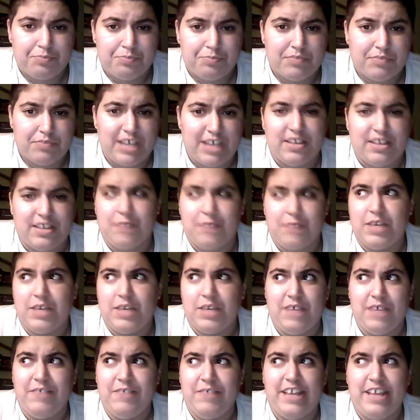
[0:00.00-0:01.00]
And I mean
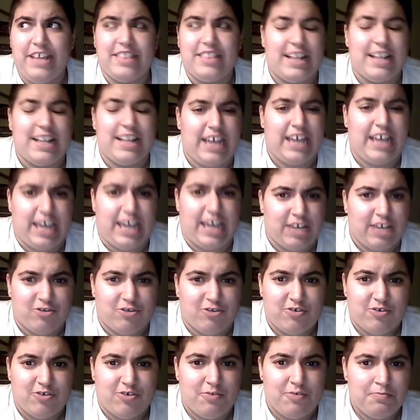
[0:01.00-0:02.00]
even at that age,
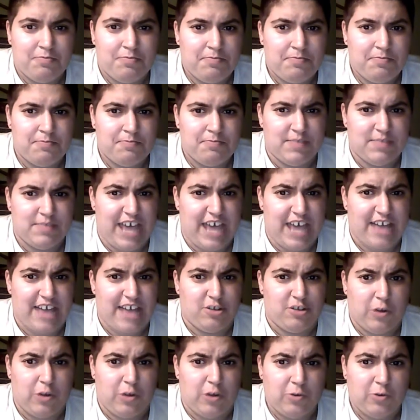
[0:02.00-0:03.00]
that
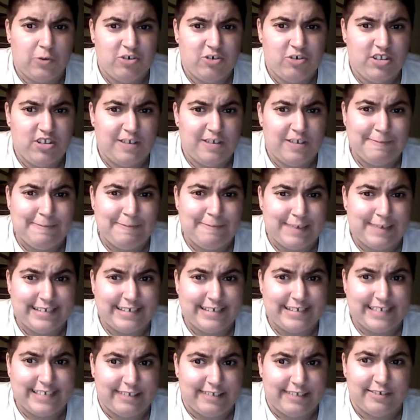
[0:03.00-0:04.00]
notion it makes
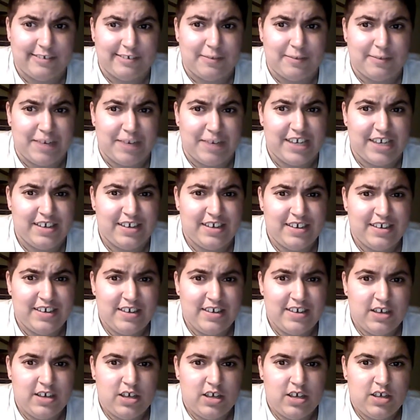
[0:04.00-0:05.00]
sense to me.
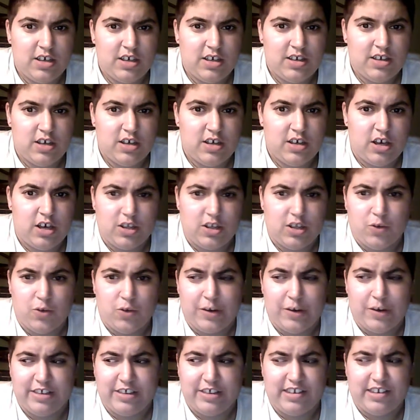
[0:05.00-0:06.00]
Uh, you
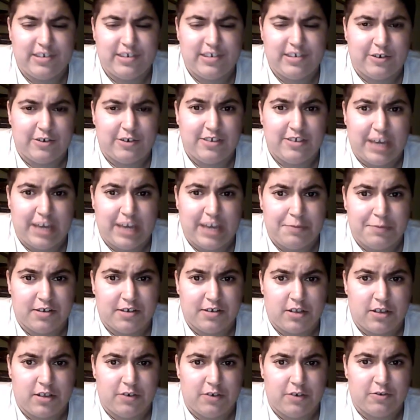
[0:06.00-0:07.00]
wear these certain types of
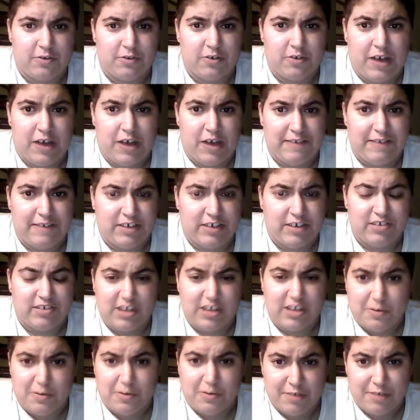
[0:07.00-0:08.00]
clothes, so
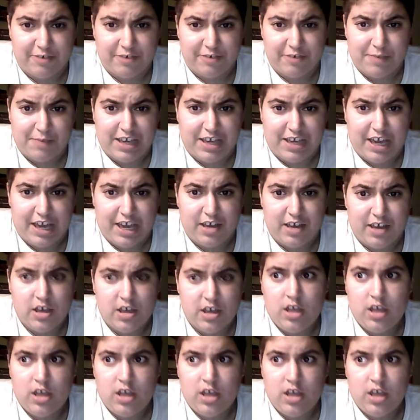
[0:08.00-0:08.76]
obviously you must be gay.